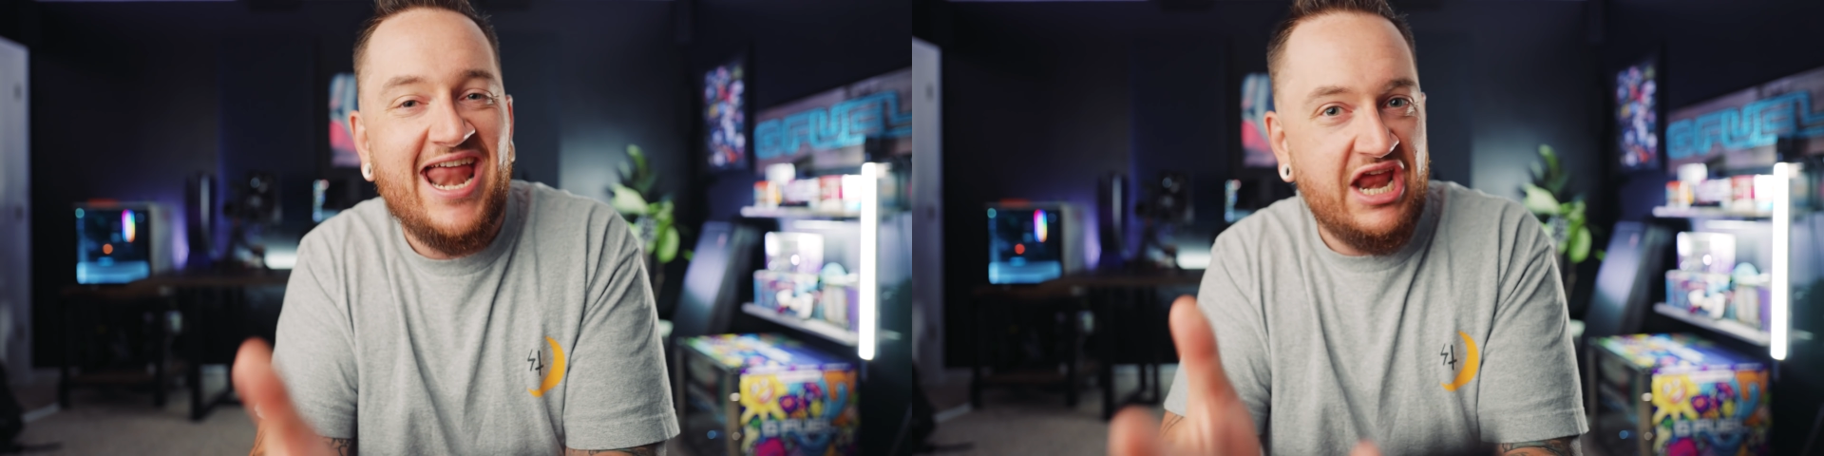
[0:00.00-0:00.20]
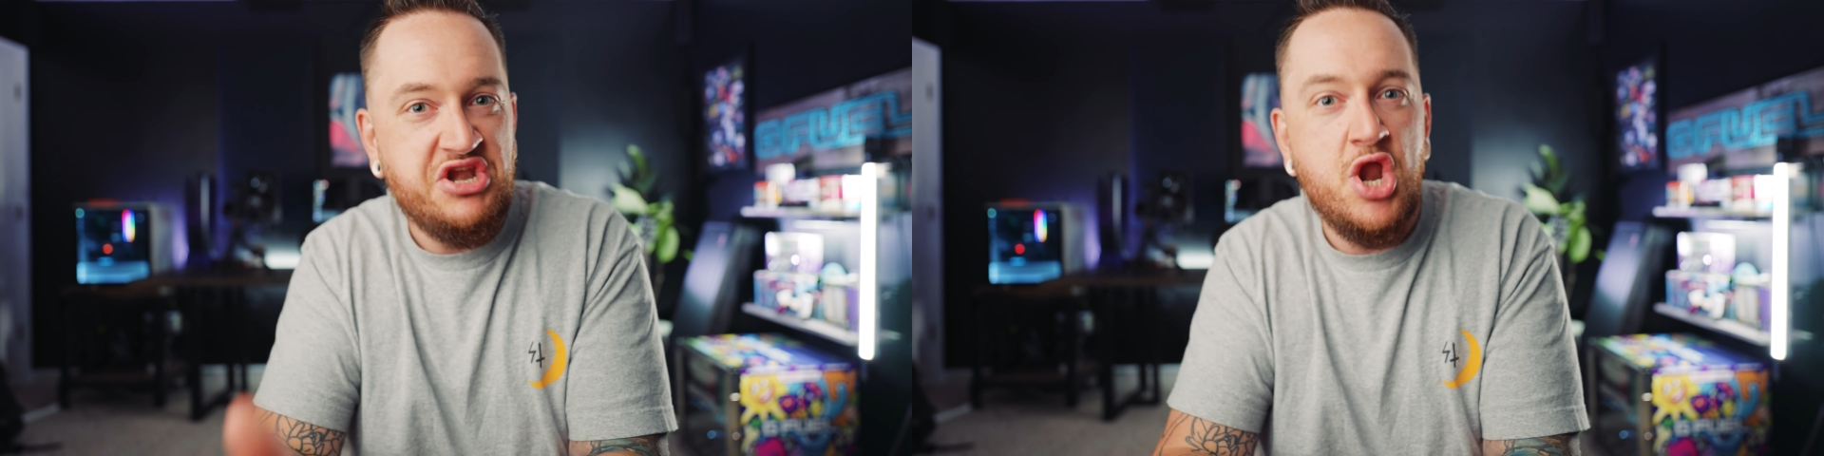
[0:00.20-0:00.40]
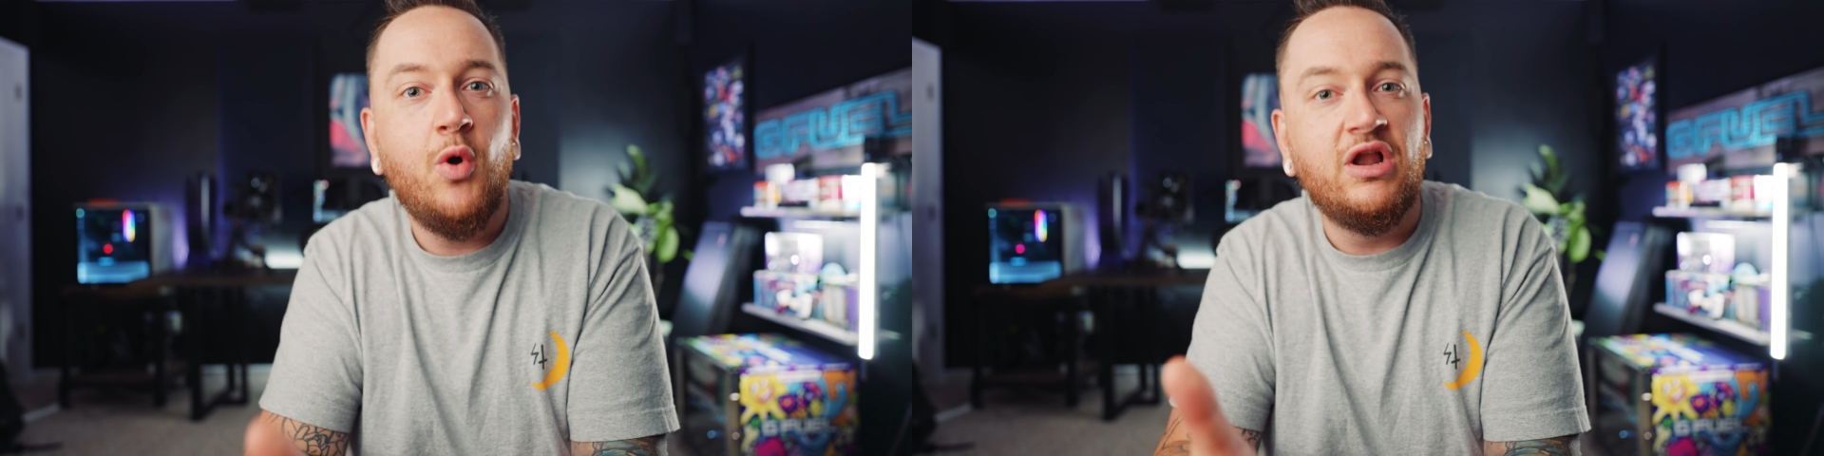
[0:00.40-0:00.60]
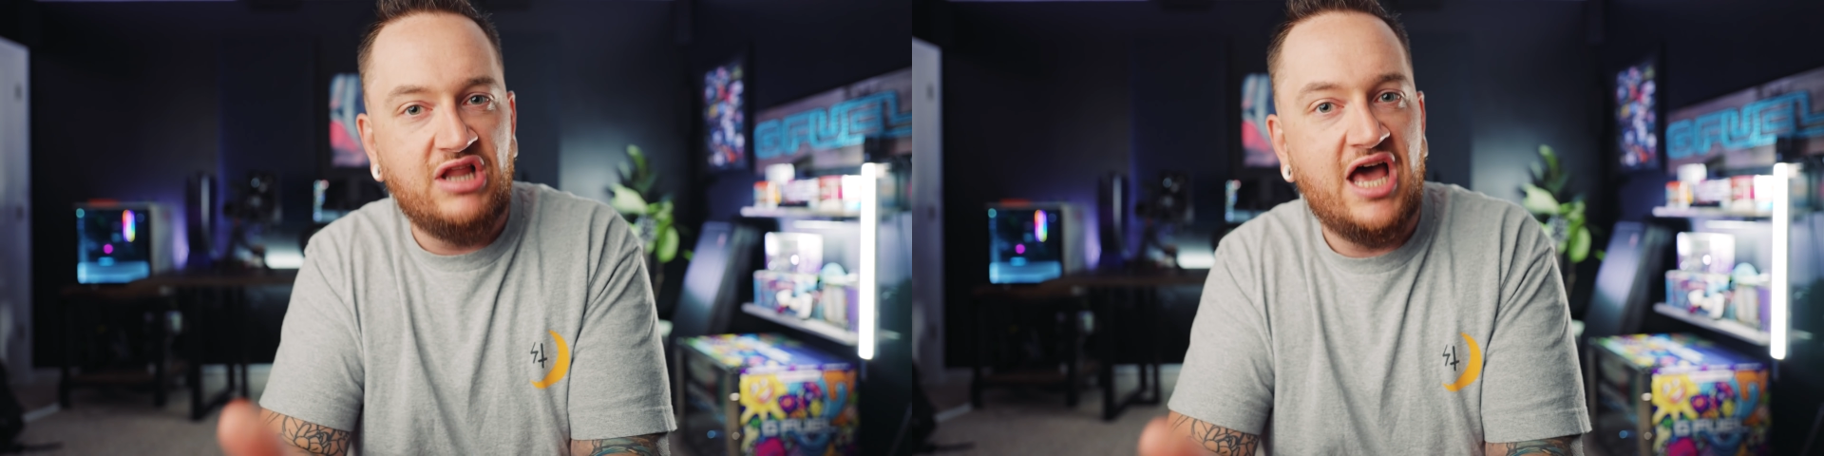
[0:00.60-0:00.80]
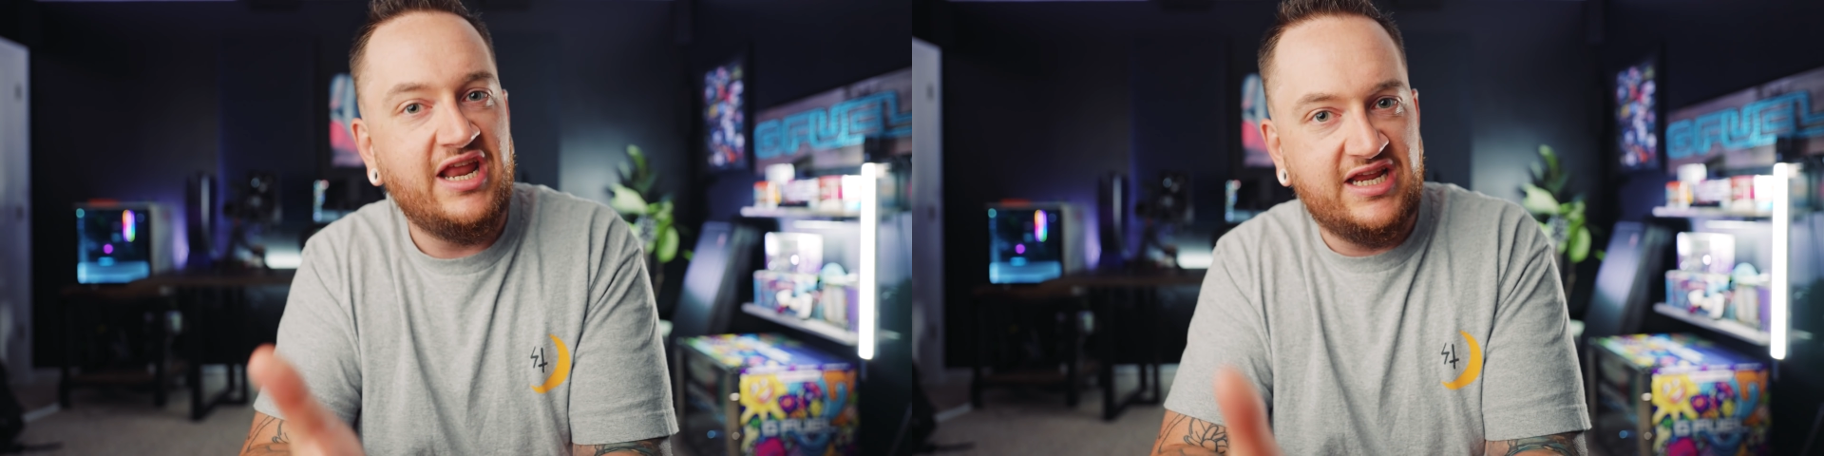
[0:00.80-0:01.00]
and I know a
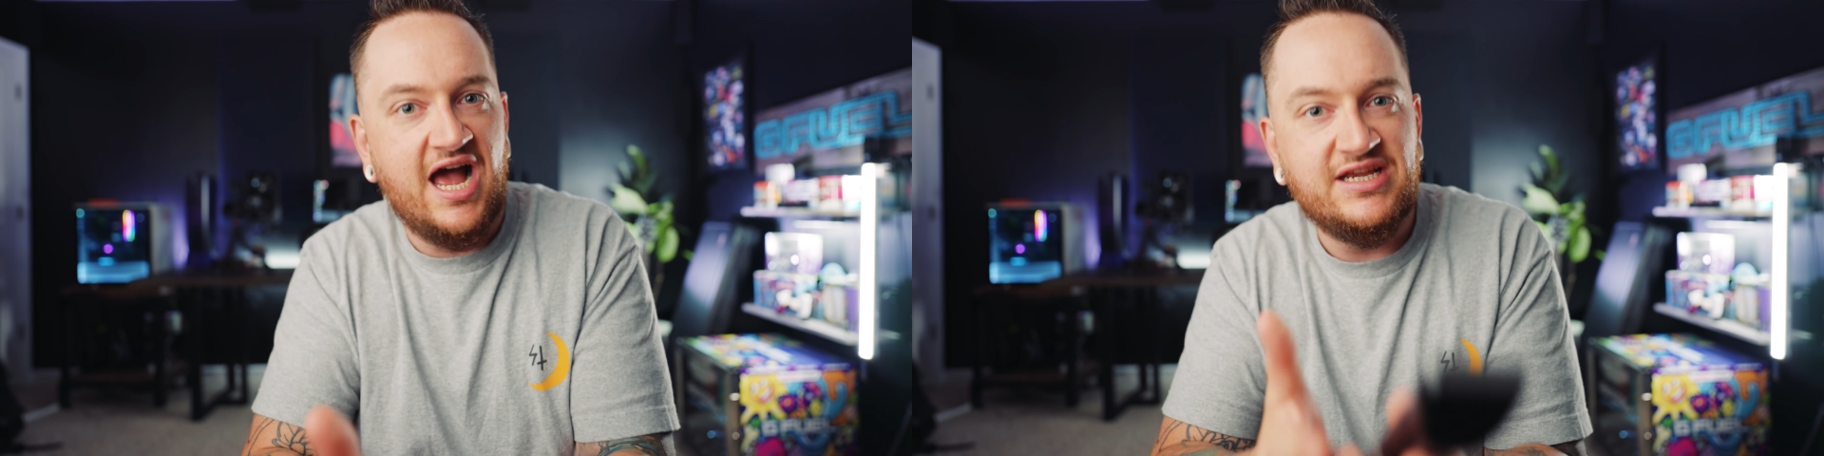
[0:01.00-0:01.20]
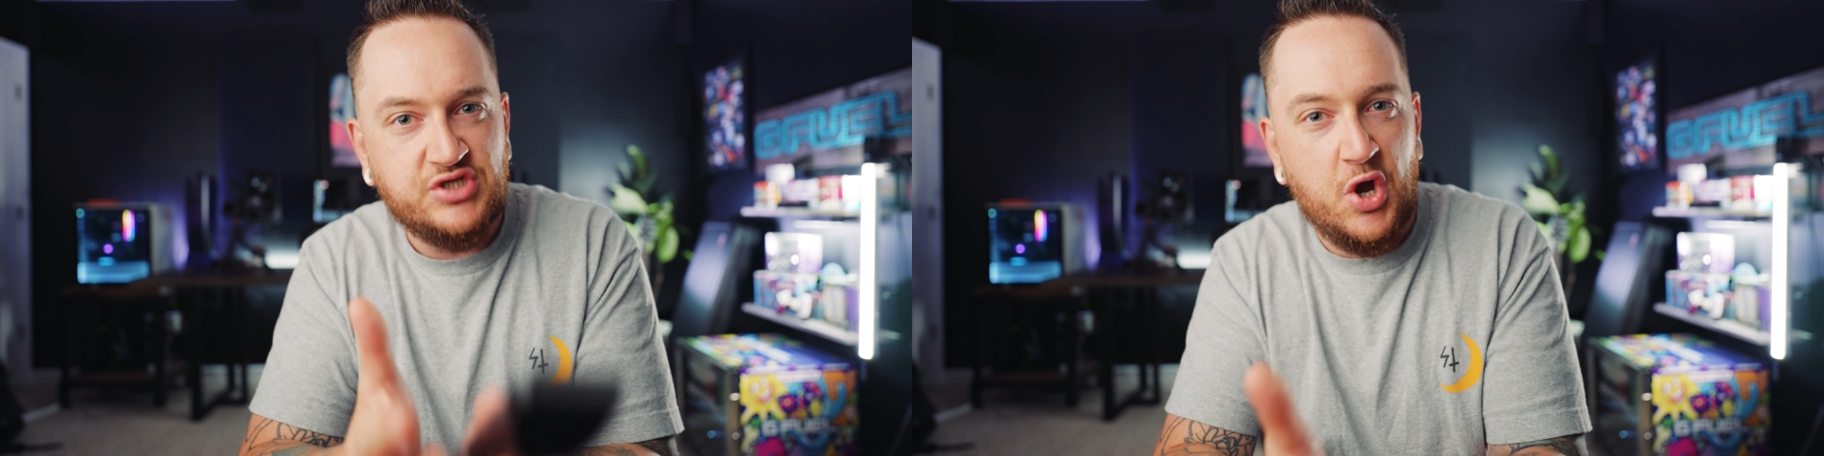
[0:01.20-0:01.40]
lot of guys